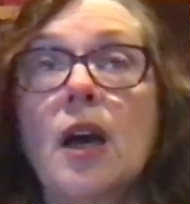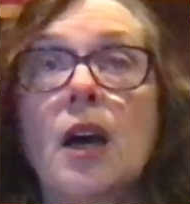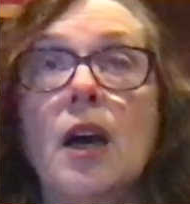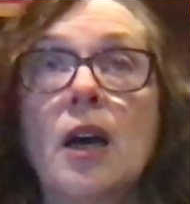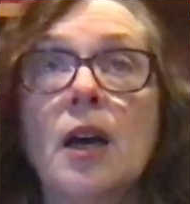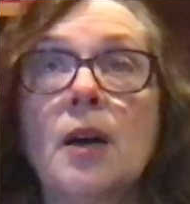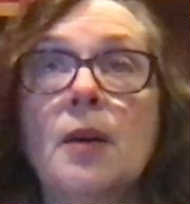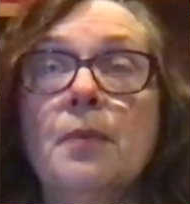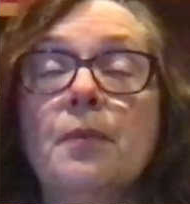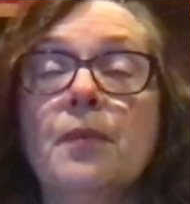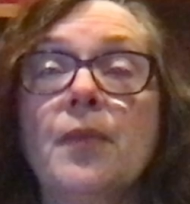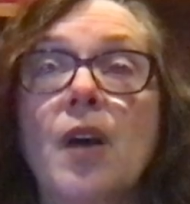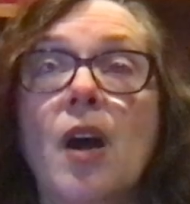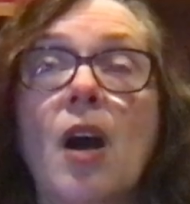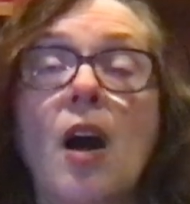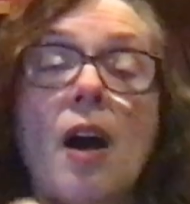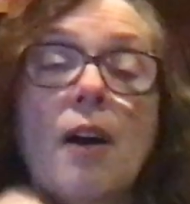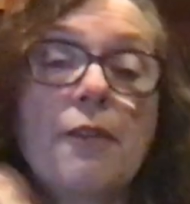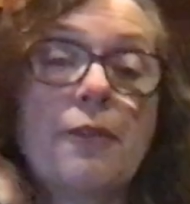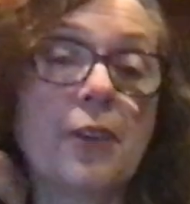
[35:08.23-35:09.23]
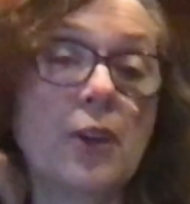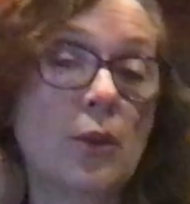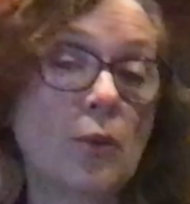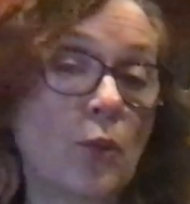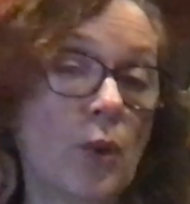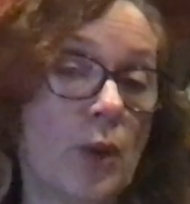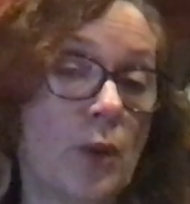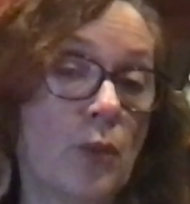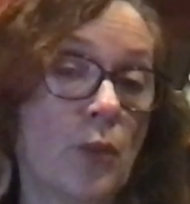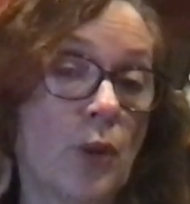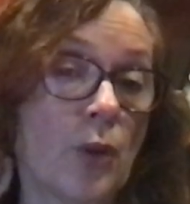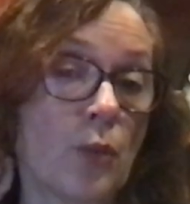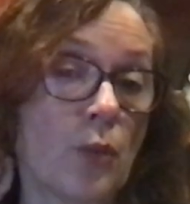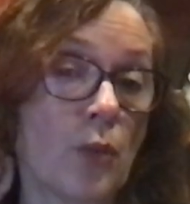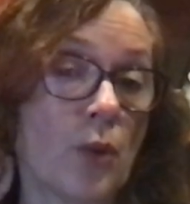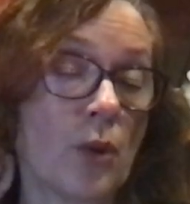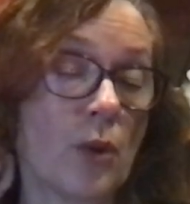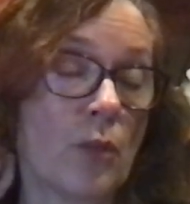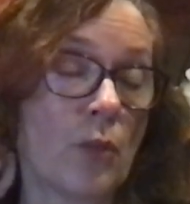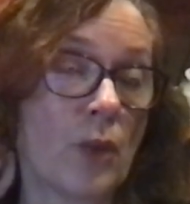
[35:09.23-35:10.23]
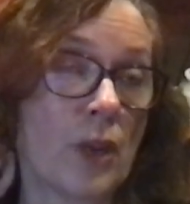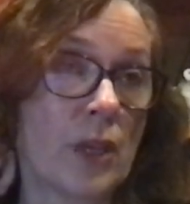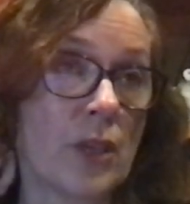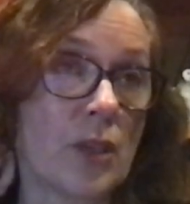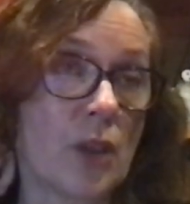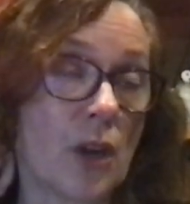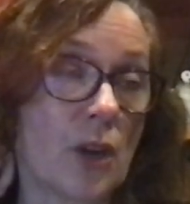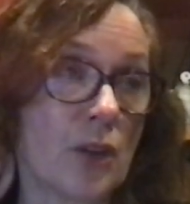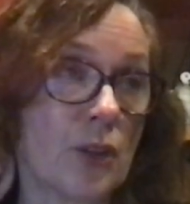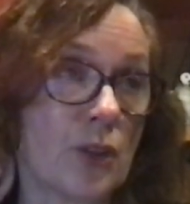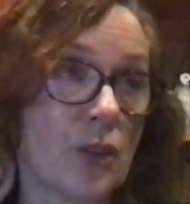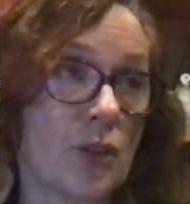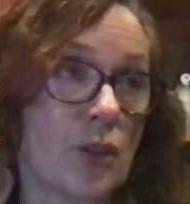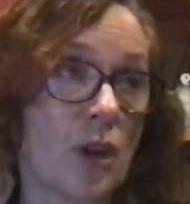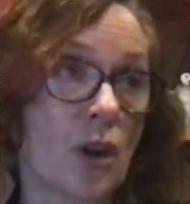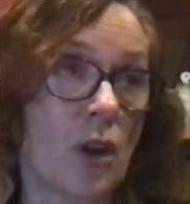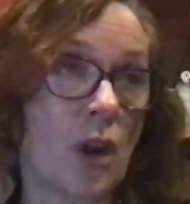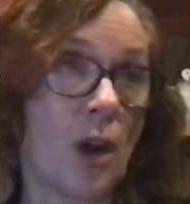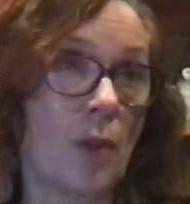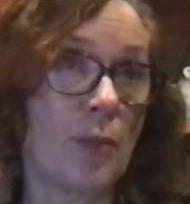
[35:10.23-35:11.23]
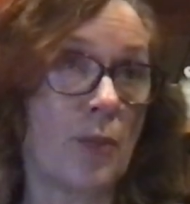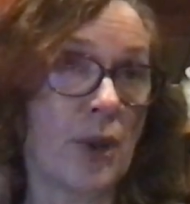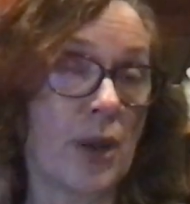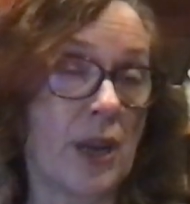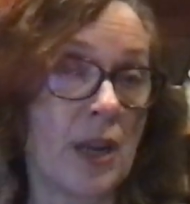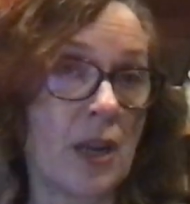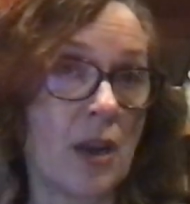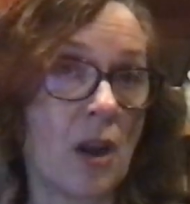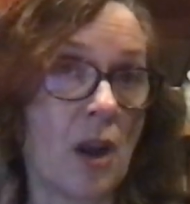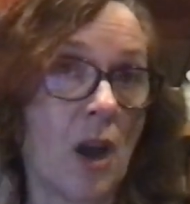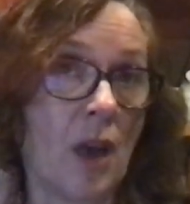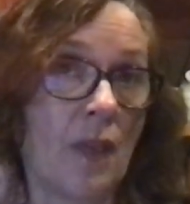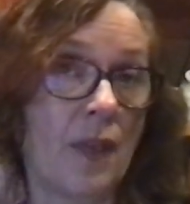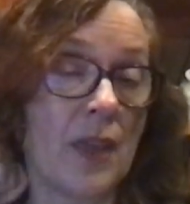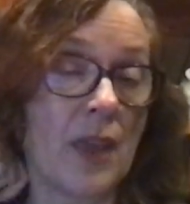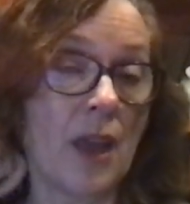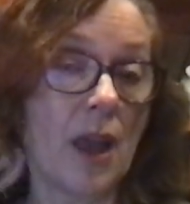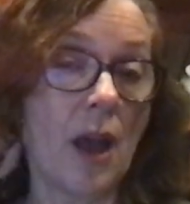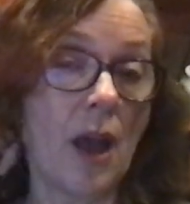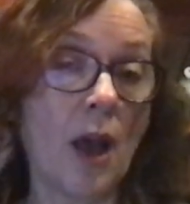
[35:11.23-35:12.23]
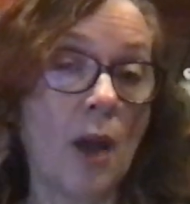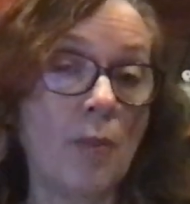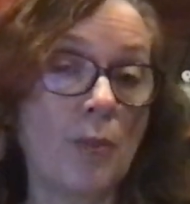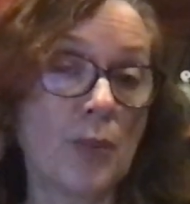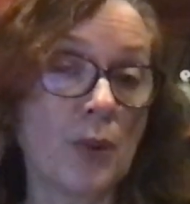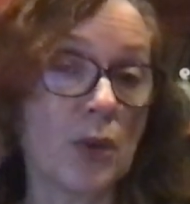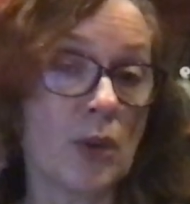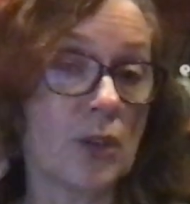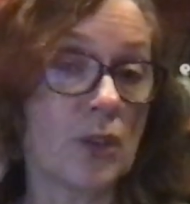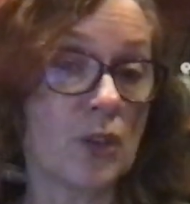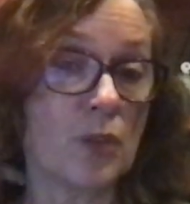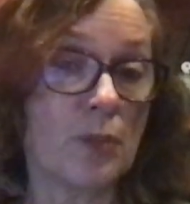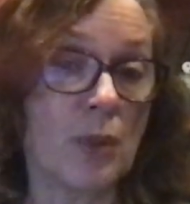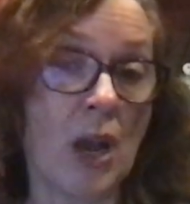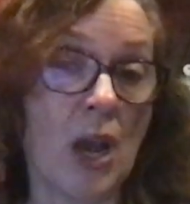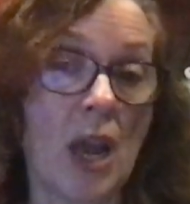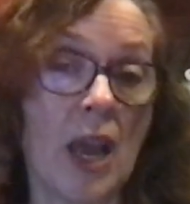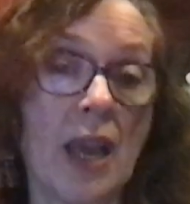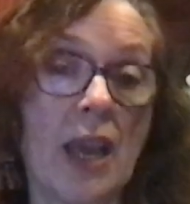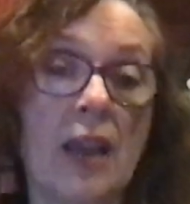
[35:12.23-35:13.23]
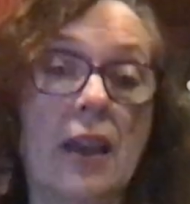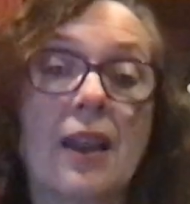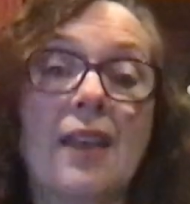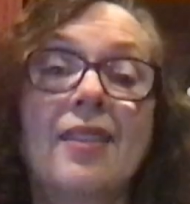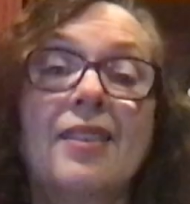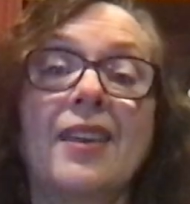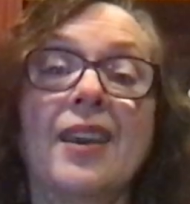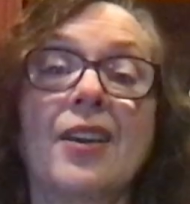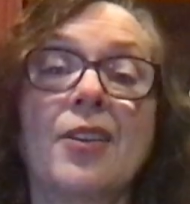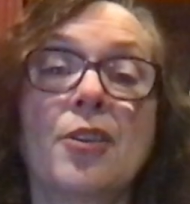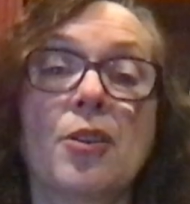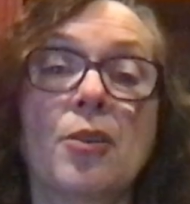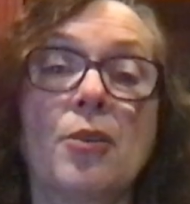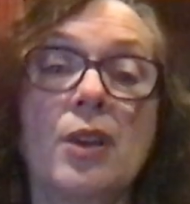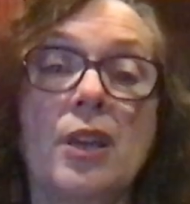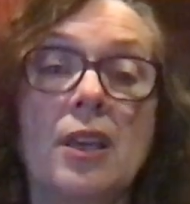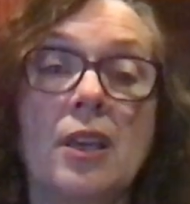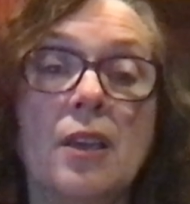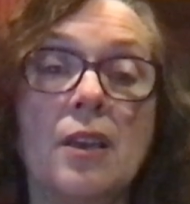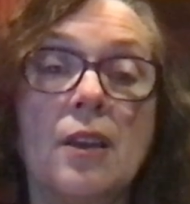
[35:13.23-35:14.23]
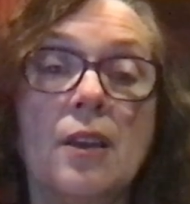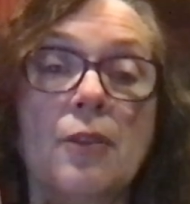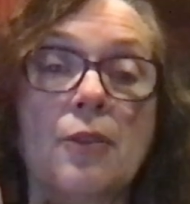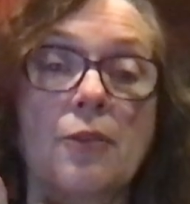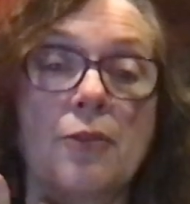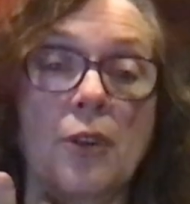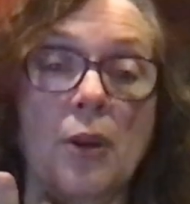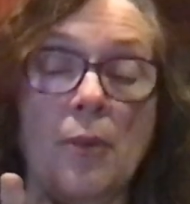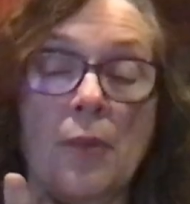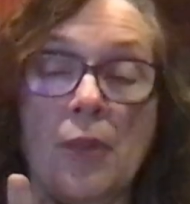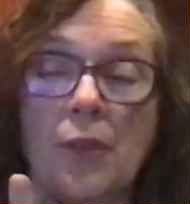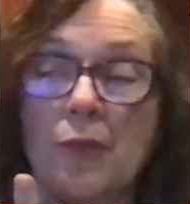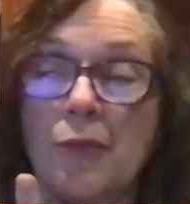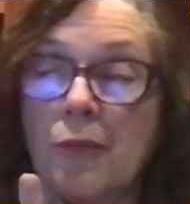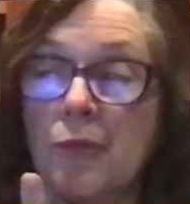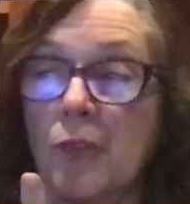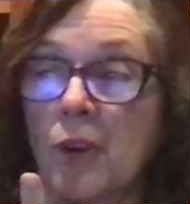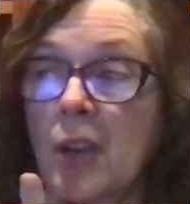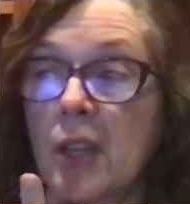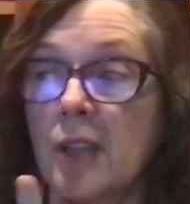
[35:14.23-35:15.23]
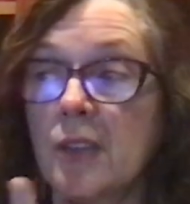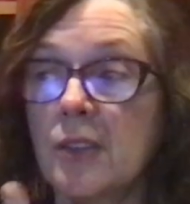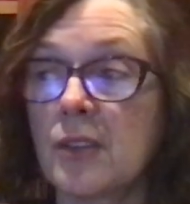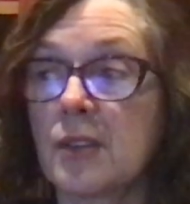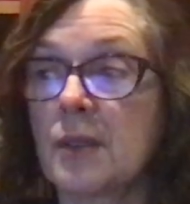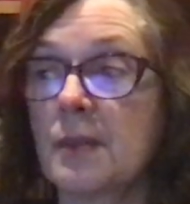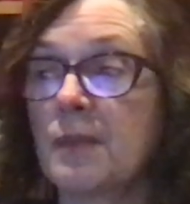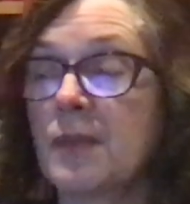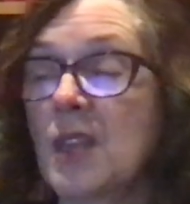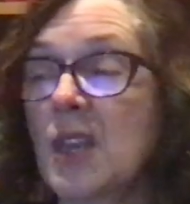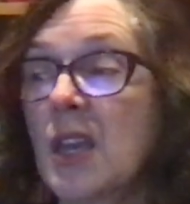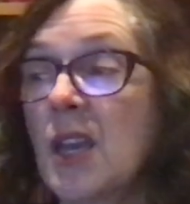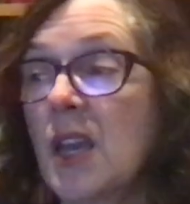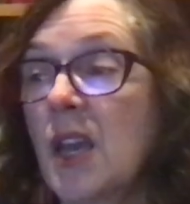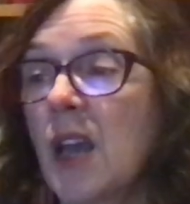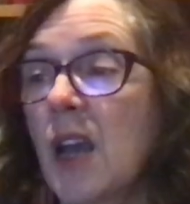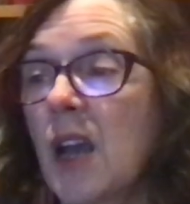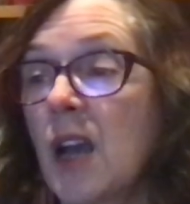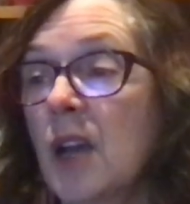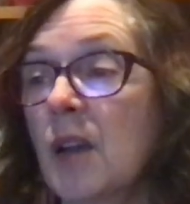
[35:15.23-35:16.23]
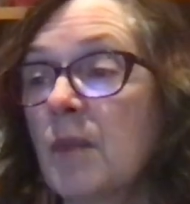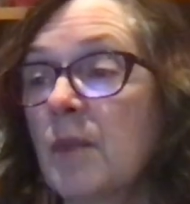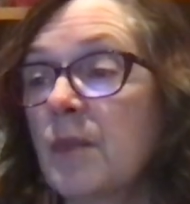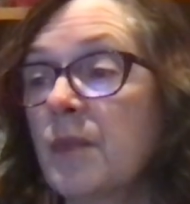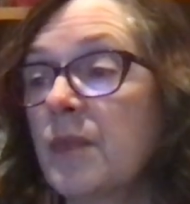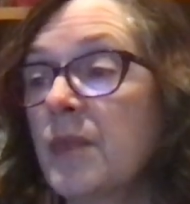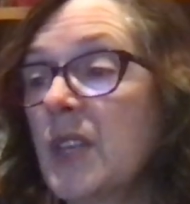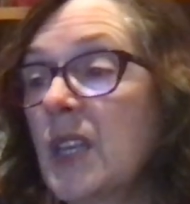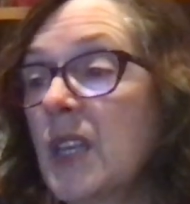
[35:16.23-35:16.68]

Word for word: Um, often, when we're, we're when doctors are operating on the upper spine, they go in from the front. Um,